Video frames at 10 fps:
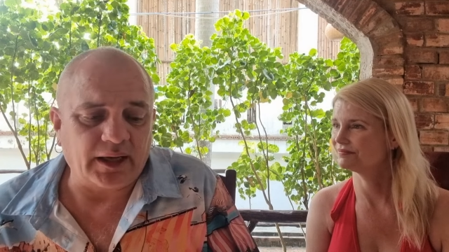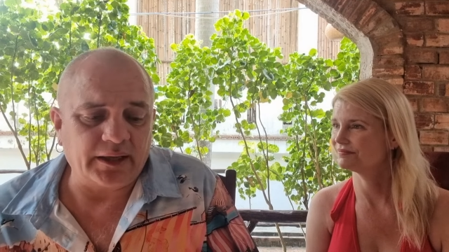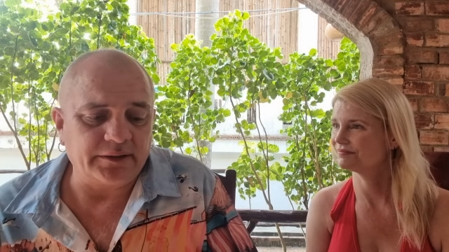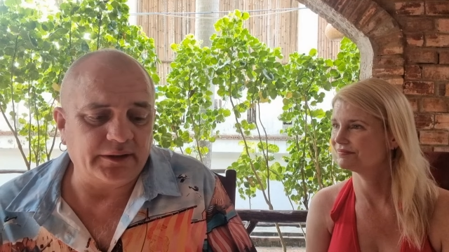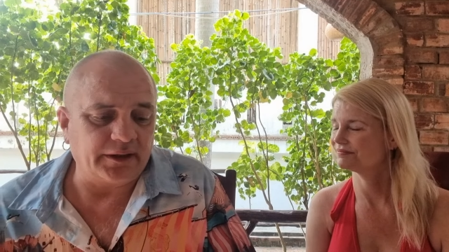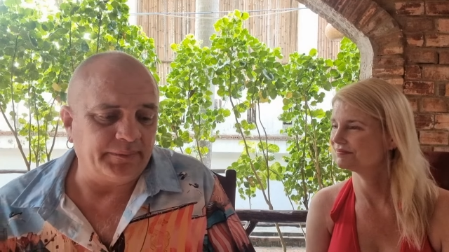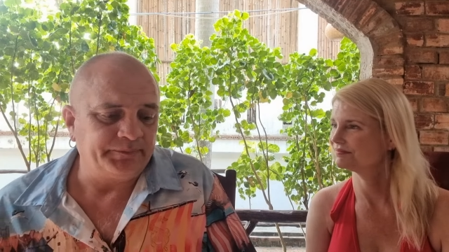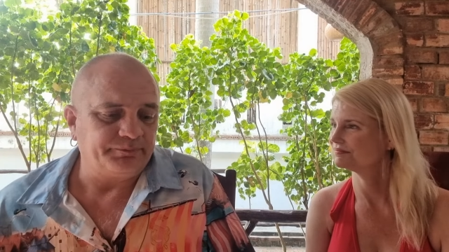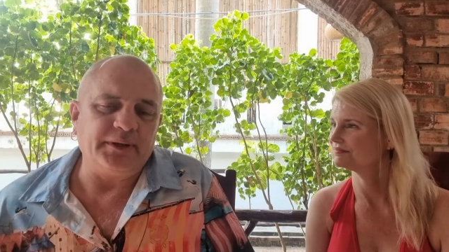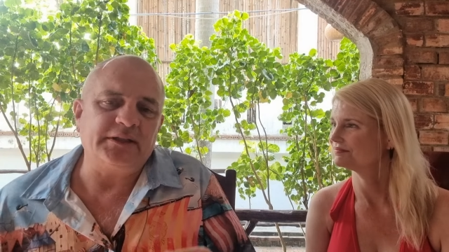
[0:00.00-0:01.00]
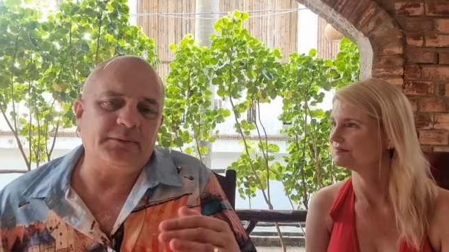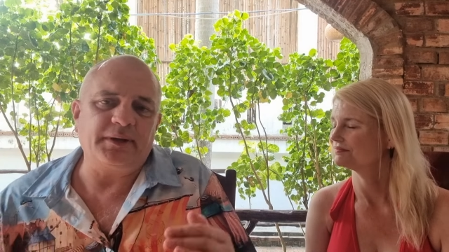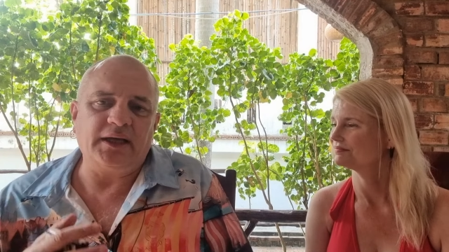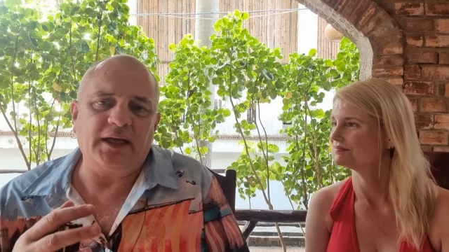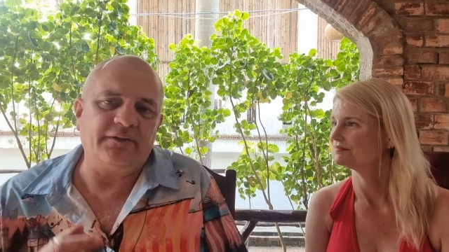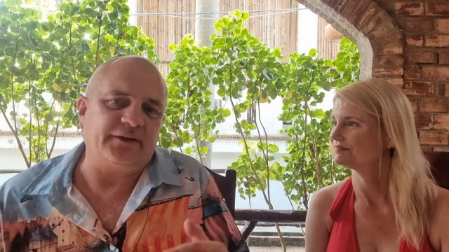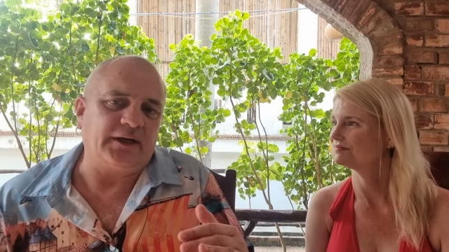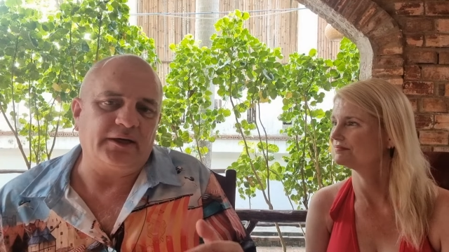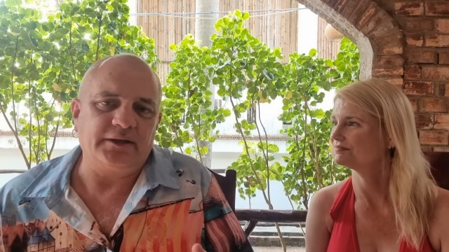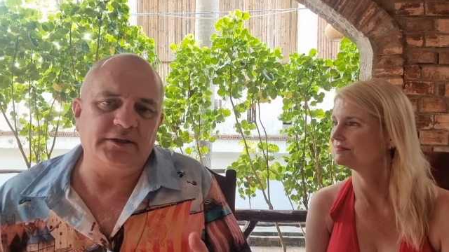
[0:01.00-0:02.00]
Speaker 1: and uh, but it's a bit
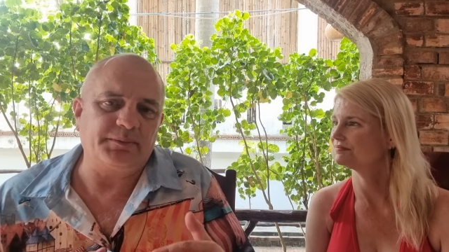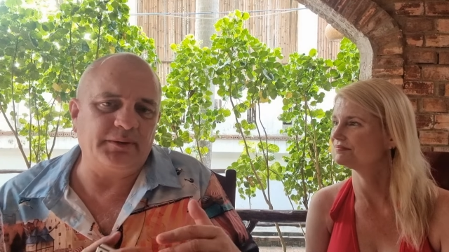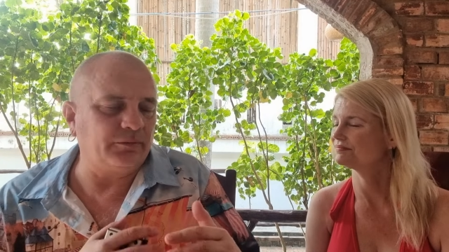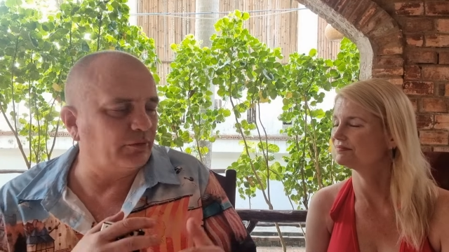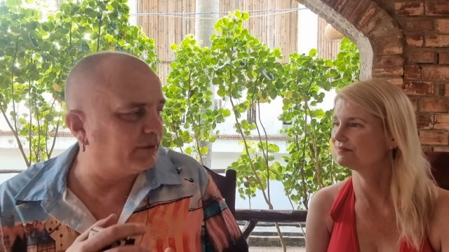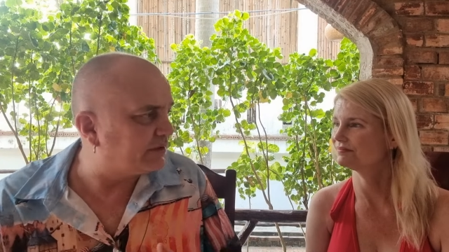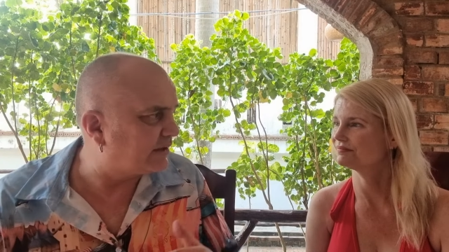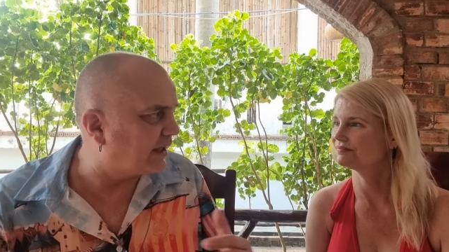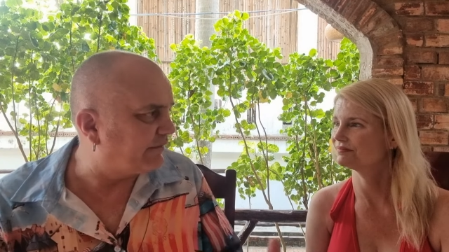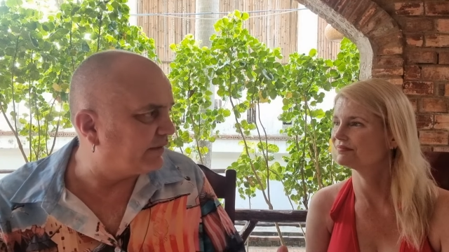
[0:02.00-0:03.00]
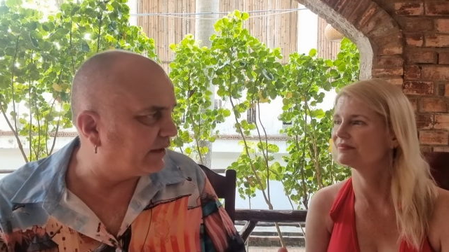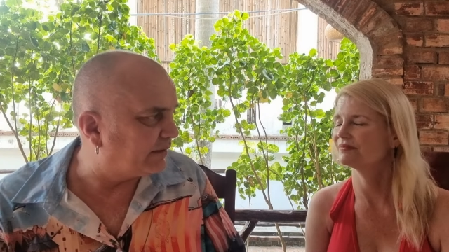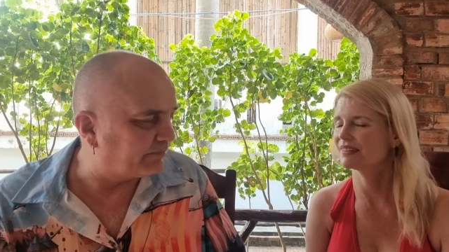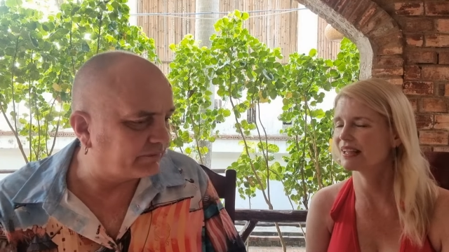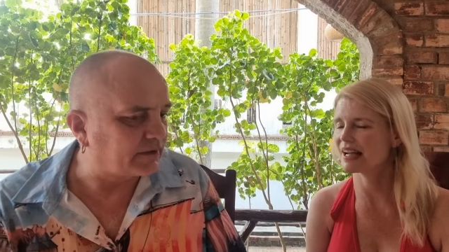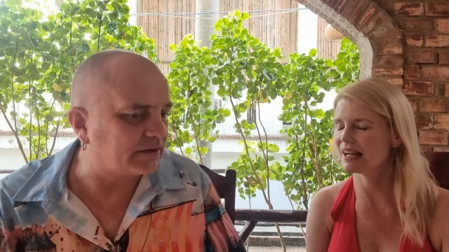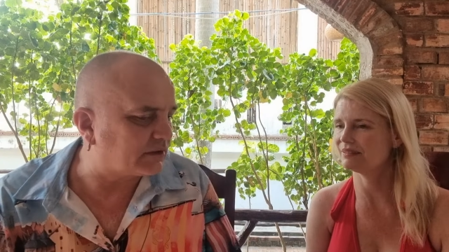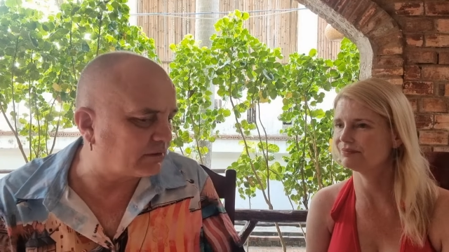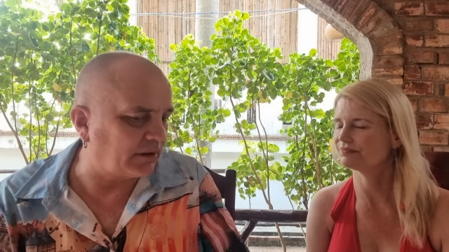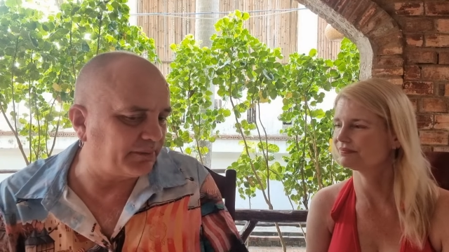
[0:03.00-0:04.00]
heavier. It's a bit more in depth, isn't it? Because yeah.
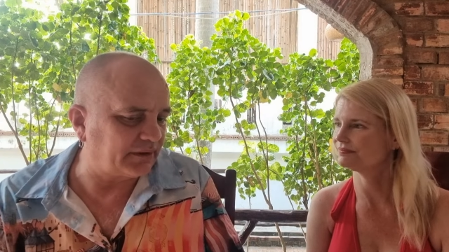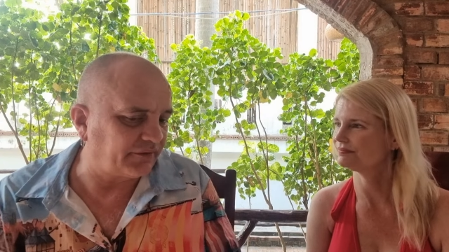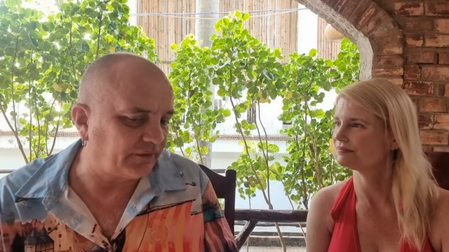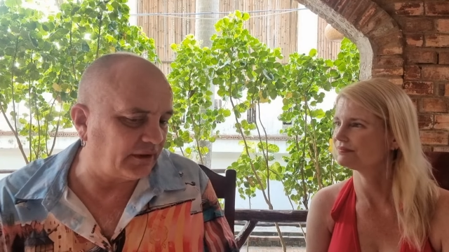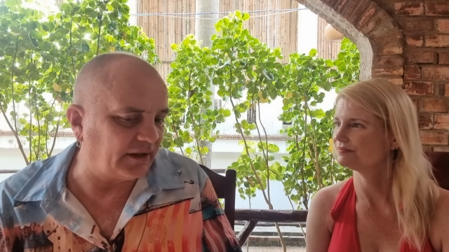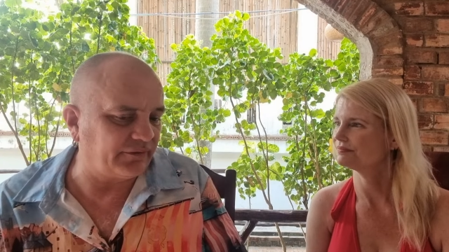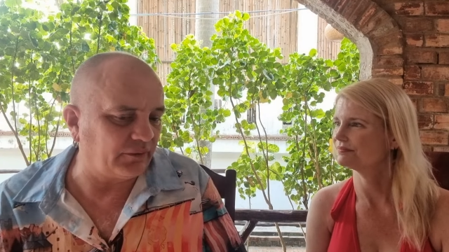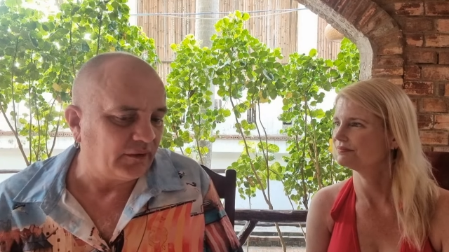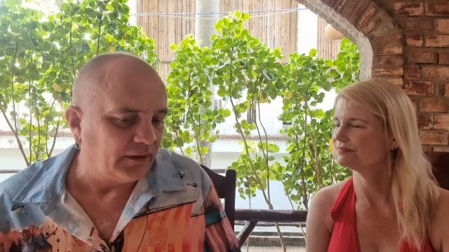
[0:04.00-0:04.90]
it's gone up a different level.